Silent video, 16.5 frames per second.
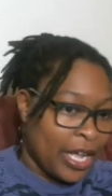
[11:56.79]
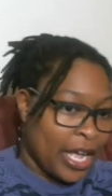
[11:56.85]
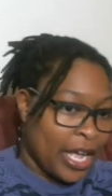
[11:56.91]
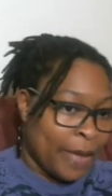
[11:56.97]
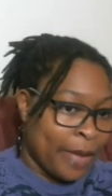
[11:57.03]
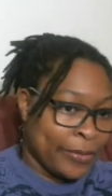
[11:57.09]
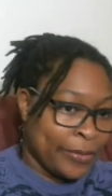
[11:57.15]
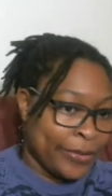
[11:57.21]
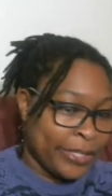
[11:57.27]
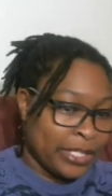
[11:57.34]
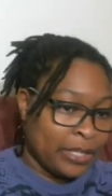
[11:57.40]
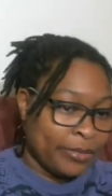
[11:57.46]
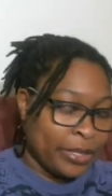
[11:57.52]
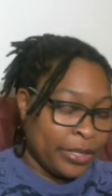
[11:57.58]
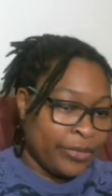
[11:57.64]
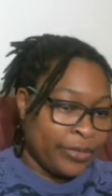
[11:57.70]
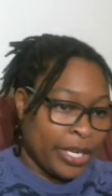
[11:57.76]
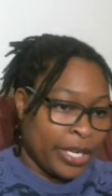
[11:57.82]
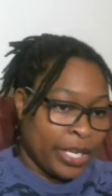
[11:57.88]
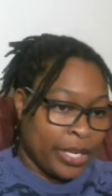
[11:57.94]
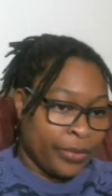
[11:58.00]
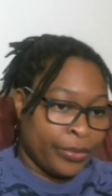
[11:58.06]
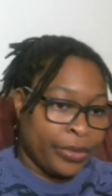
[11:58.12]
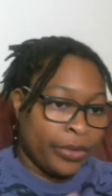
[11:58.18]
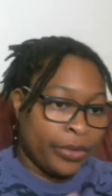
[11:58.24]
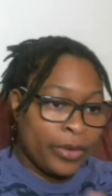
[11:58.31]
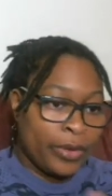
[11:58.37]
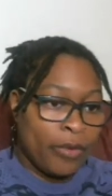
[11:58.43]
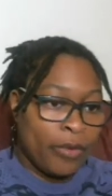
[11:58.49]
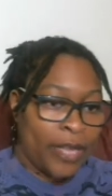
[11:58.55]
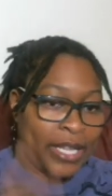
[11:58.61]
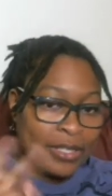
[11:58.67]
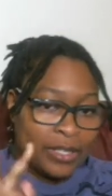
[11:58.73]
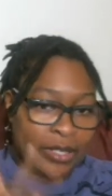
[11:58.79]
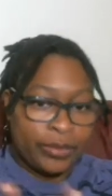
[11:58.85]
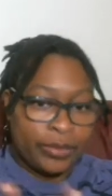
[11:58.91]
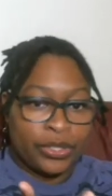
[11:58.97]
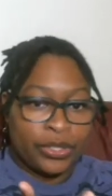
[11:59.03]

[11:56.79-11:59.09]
I'm going to be reading Real Romance number